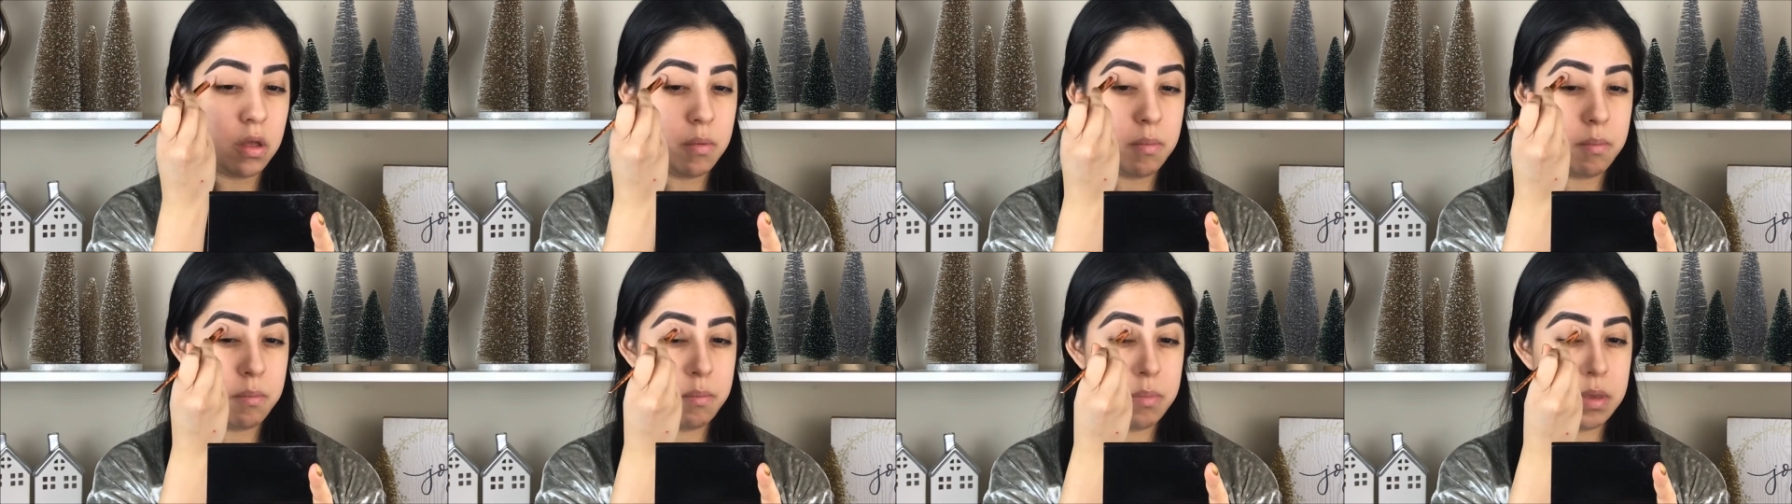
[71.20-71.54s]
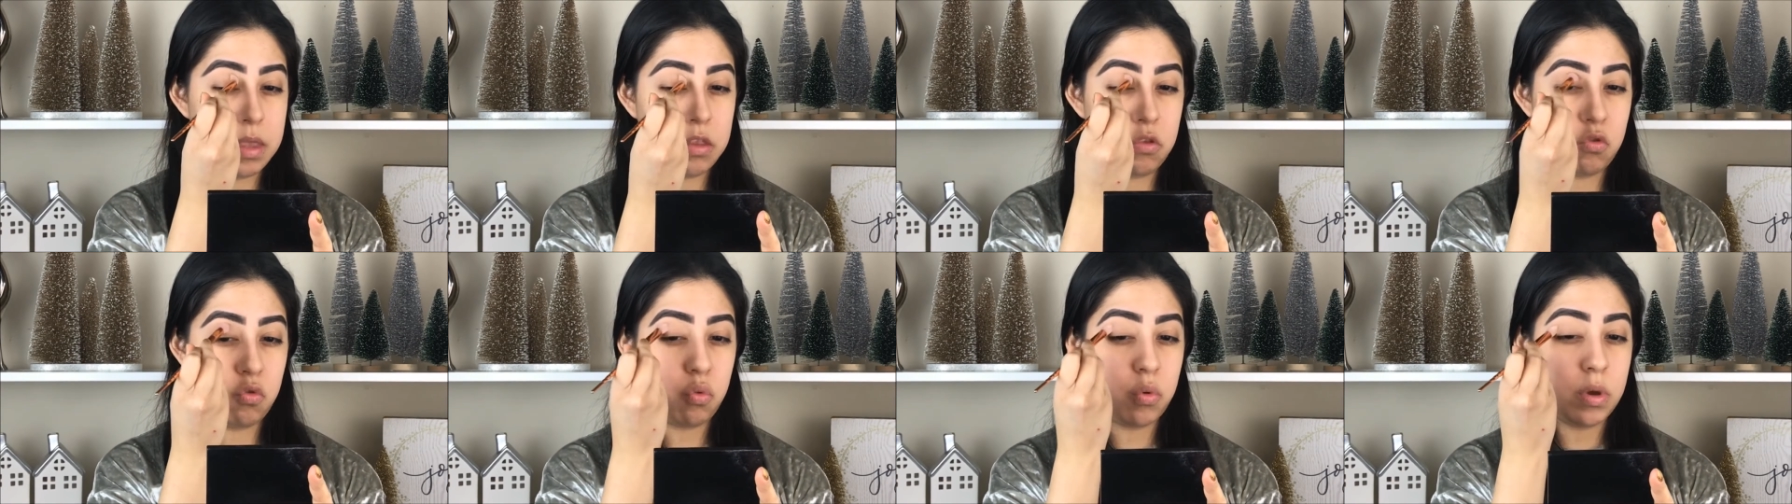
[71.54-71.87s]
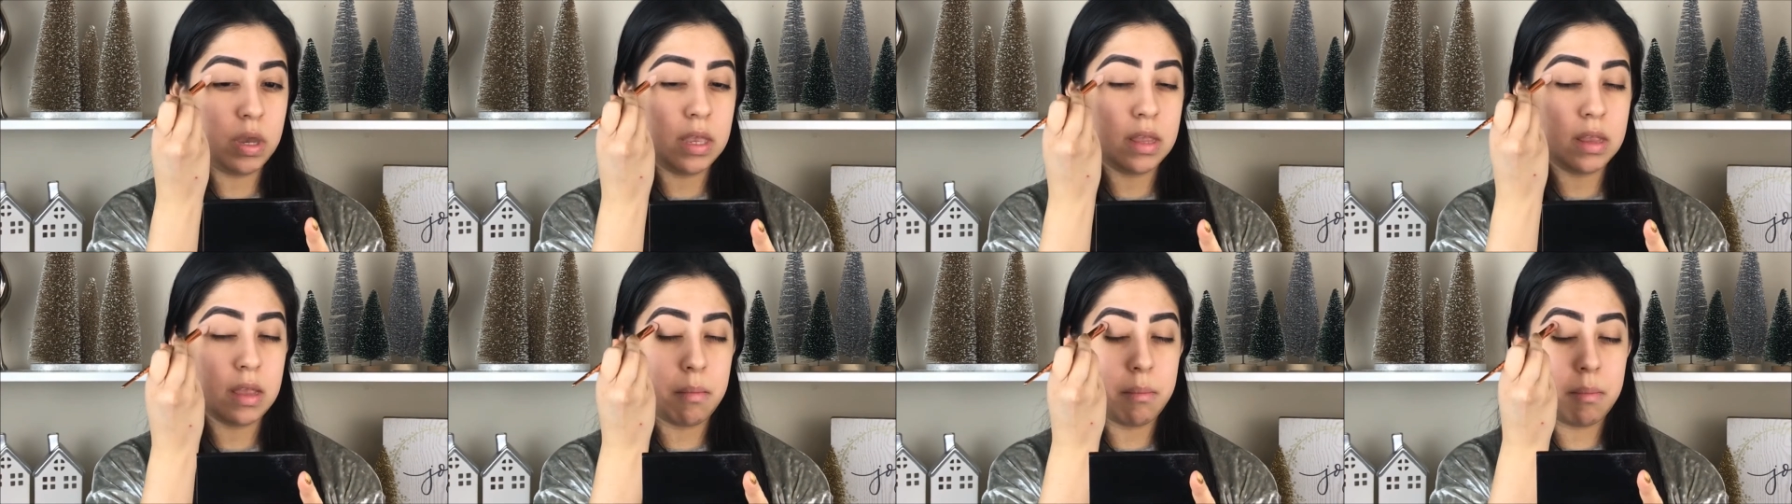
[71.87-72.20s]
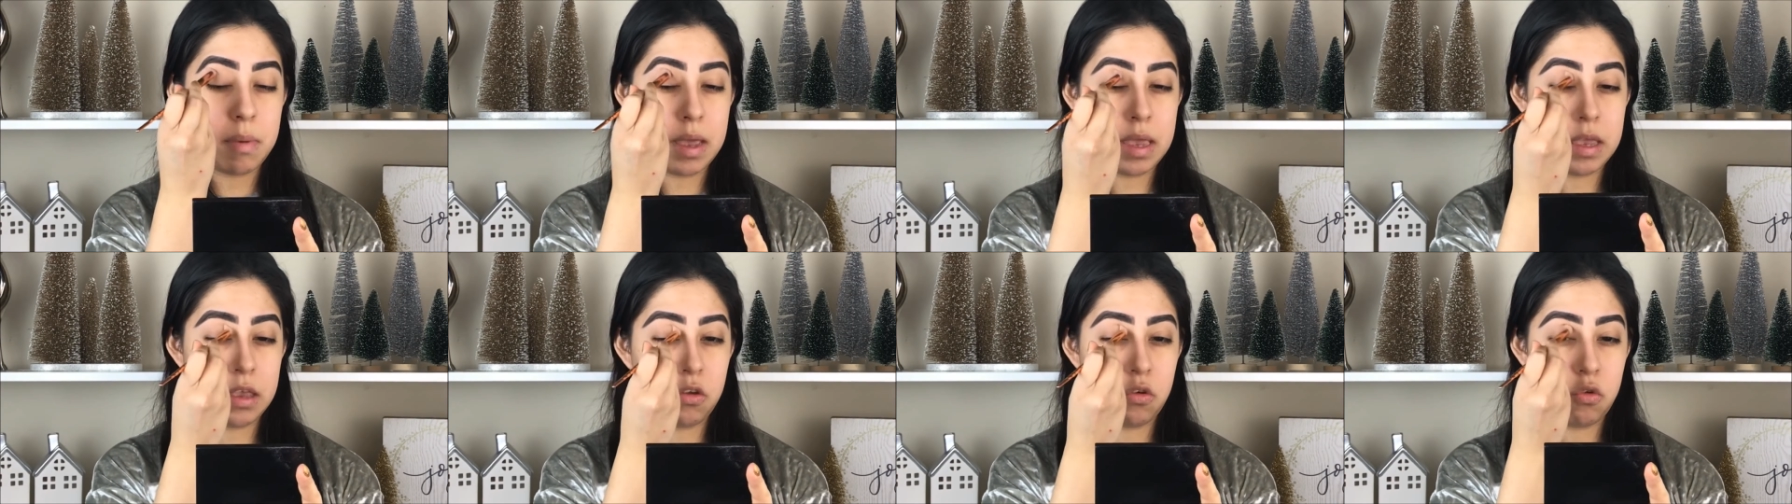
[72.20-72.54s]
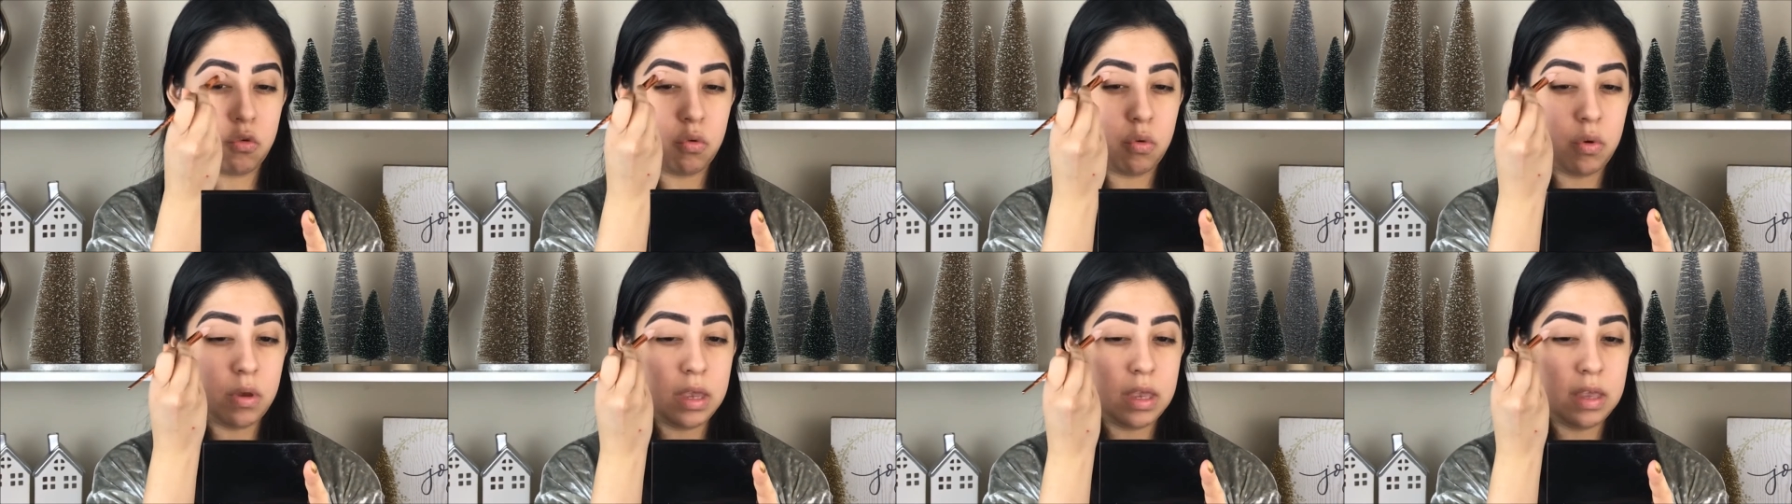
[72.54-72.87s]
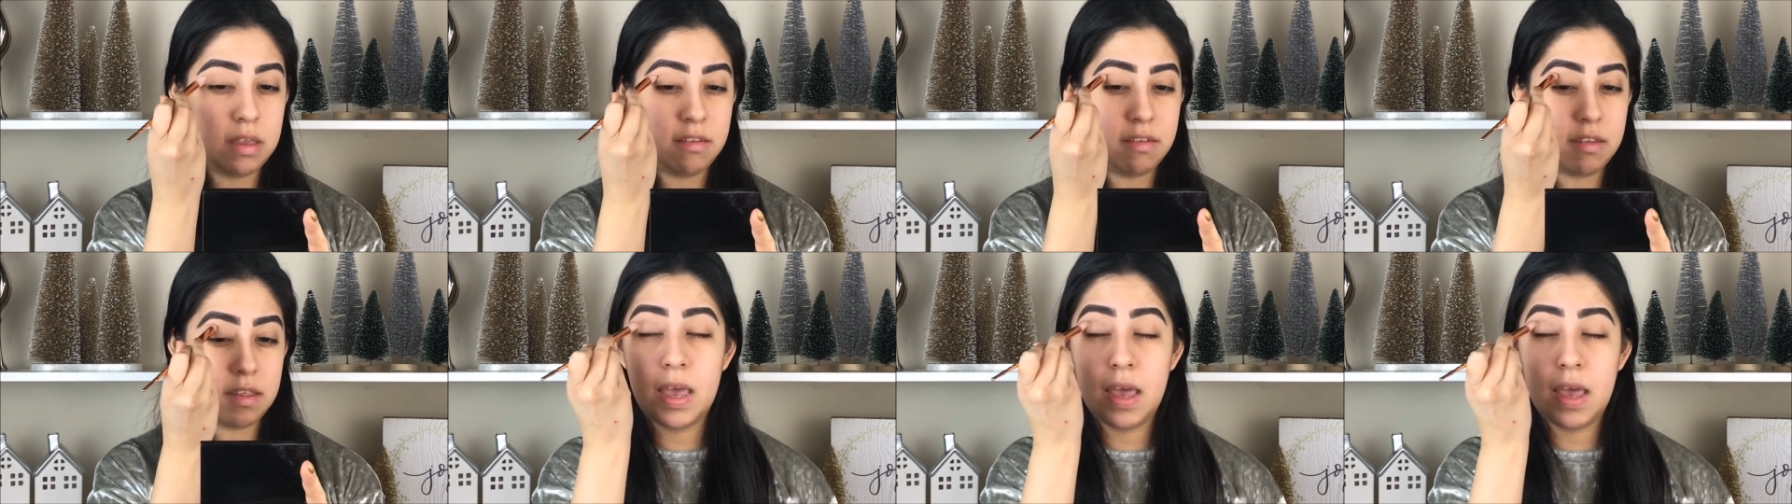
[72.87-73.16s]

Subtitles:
between my crease,